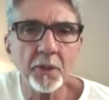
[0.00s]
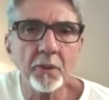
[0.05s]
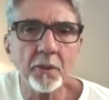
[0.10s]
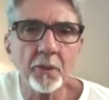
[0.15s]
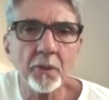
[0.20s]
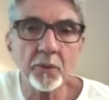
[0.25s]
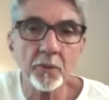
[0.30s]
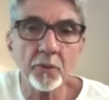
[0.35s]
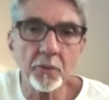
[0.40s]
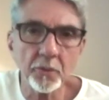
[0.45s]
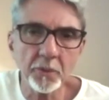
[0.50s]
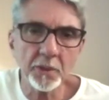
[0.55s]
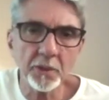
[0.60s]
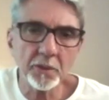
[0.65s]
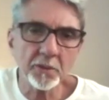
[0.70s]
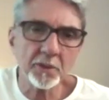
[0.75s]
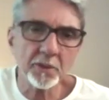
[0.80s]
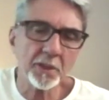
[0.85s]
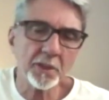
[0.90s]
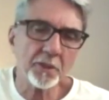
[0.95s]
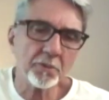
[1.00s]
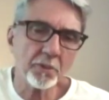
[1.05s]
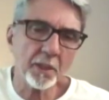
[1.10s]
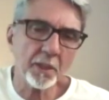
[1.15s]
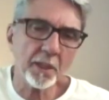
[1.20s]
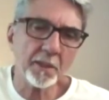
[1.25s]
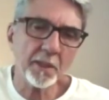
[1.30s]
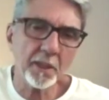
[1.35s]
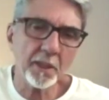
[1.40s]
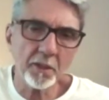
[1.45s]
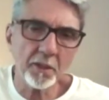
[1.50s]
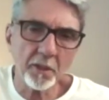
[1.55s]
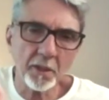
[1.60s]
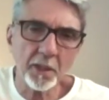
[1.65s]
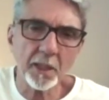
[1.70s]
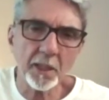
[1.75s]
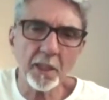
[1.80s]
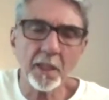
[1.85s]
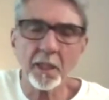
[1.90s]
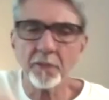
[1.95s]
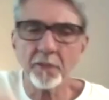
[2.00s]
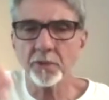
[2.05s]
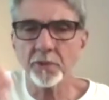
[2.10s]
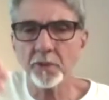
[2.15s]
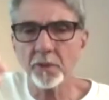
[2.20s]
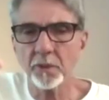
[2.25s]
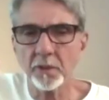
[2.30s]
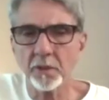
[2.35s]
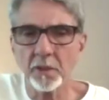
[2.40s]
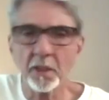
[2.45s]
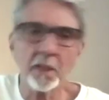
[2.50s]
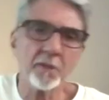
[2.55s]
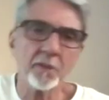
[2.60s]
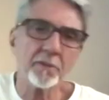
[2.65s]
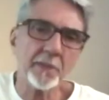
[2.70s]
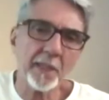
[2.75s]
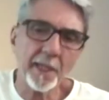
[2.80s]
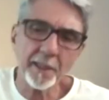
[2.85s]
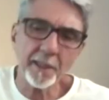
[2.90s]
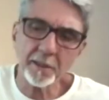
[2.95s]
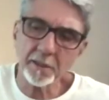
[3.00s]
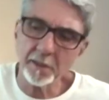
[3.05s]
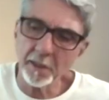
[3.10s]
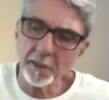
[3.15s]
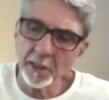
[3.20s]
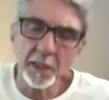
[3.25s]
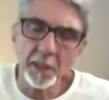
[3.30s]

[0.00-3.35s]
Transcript: or doing things, the yoga of no contact,